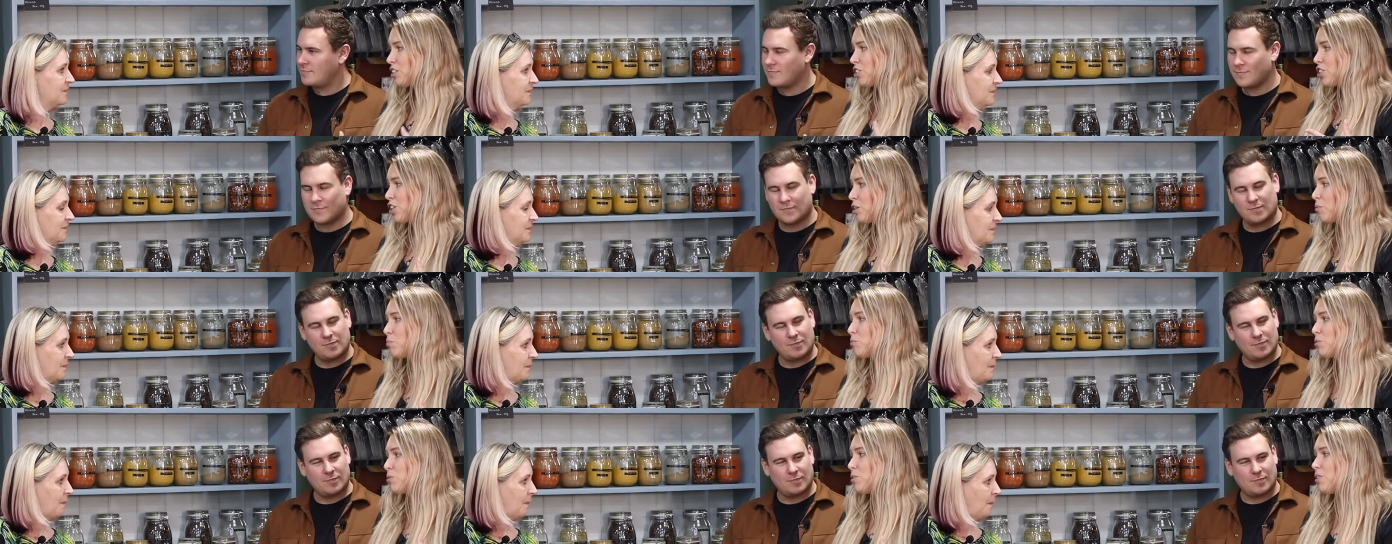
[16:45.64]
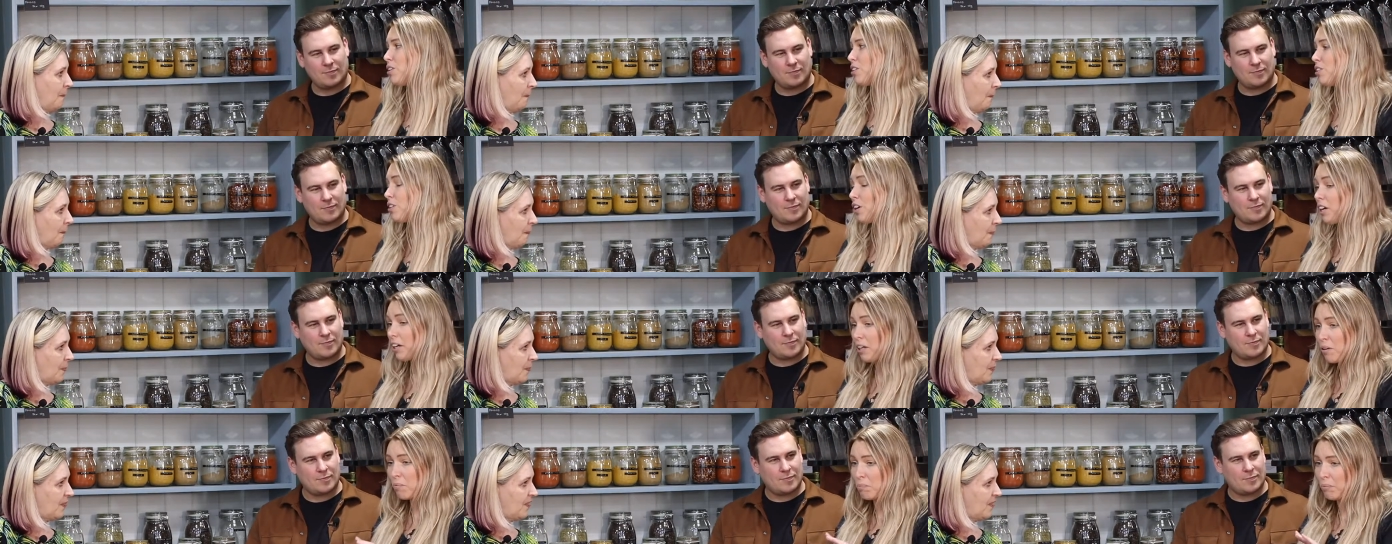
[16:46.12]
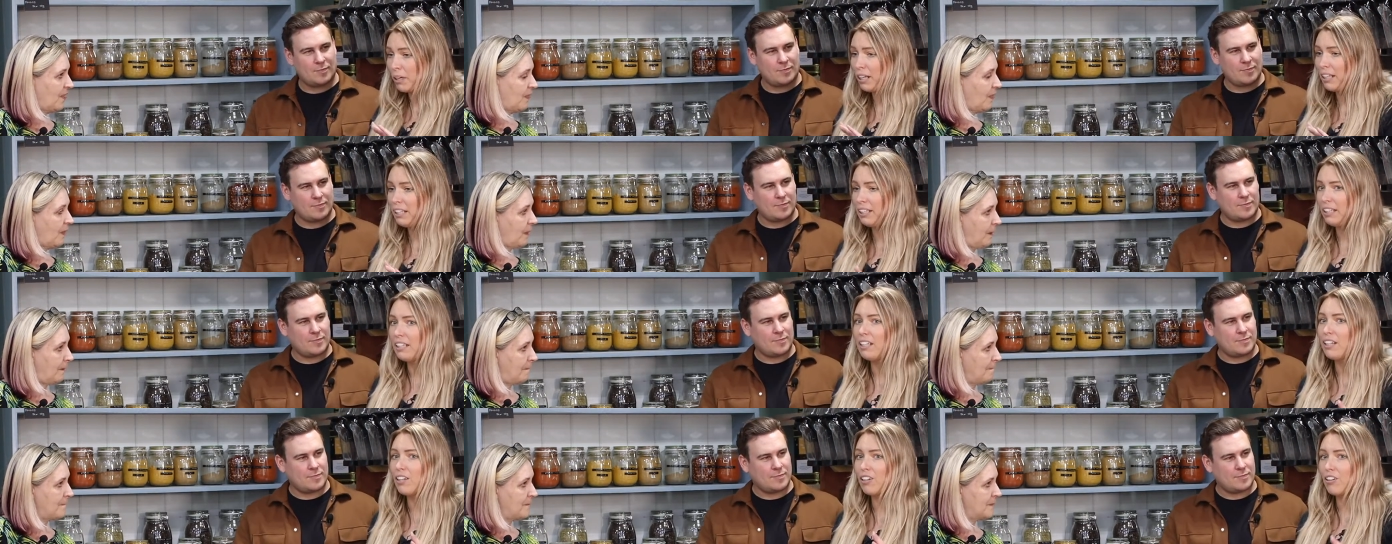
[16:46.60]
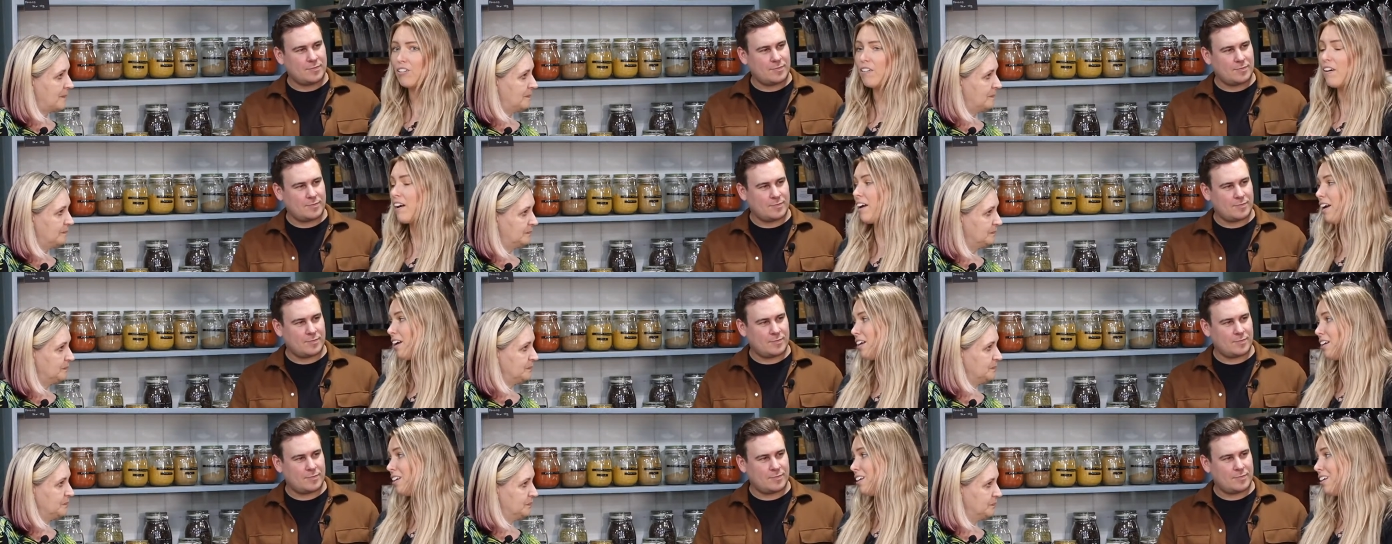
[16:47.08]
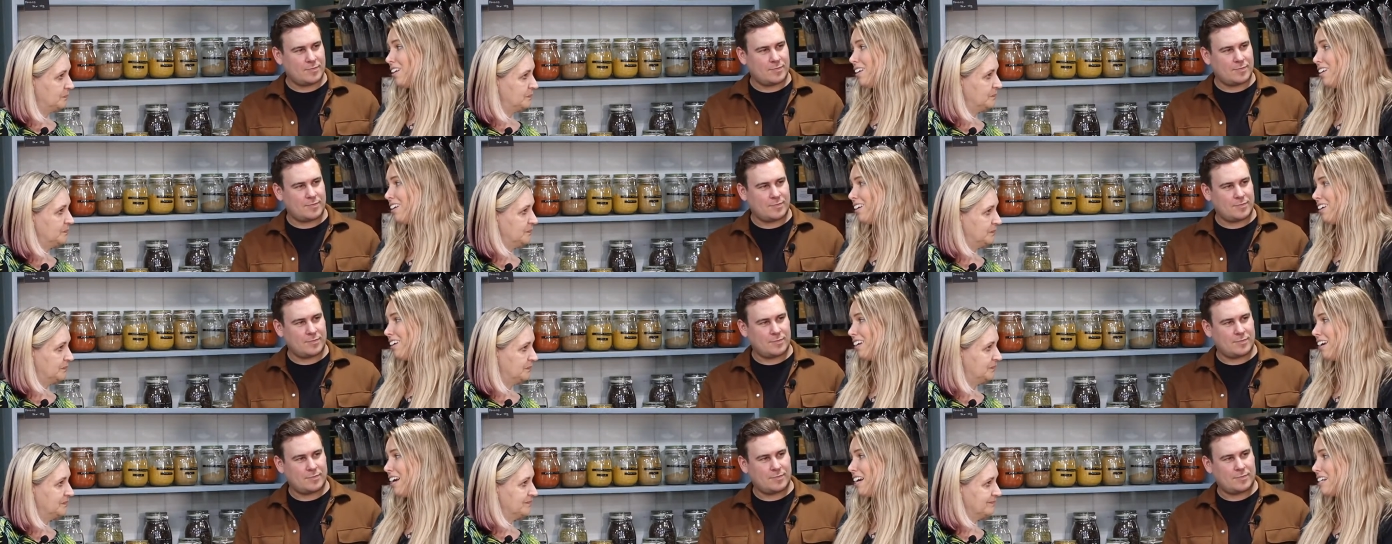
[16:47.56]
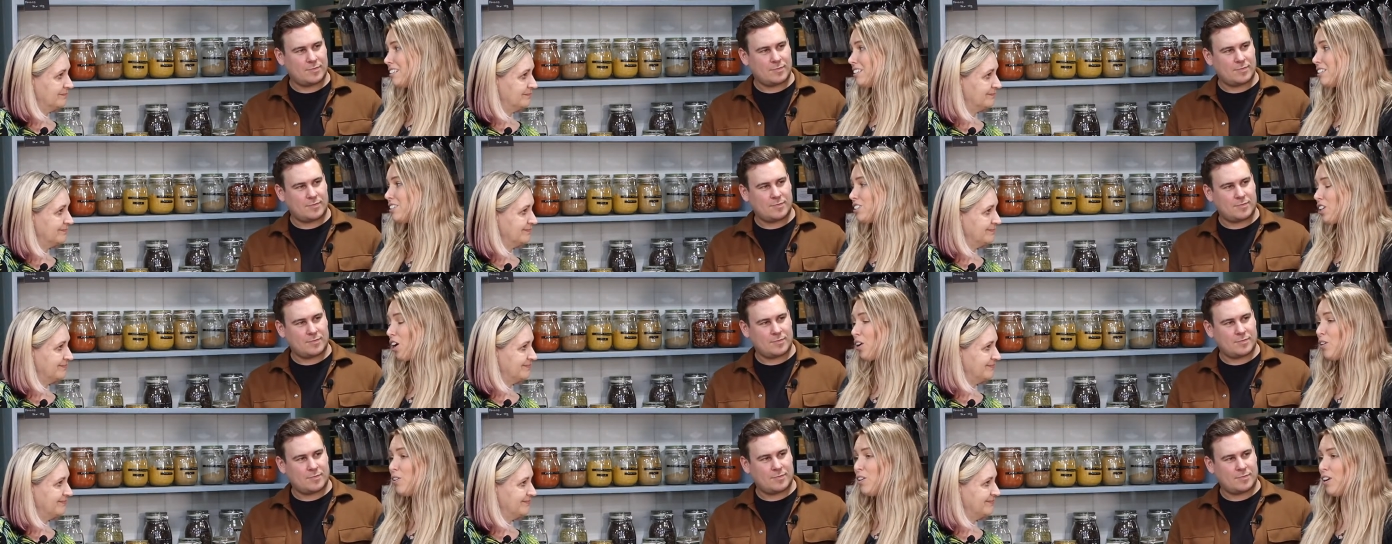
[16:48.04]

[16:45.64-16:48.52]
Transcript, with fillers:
Speaker 1: in Chelmsford, I completely agree. It's so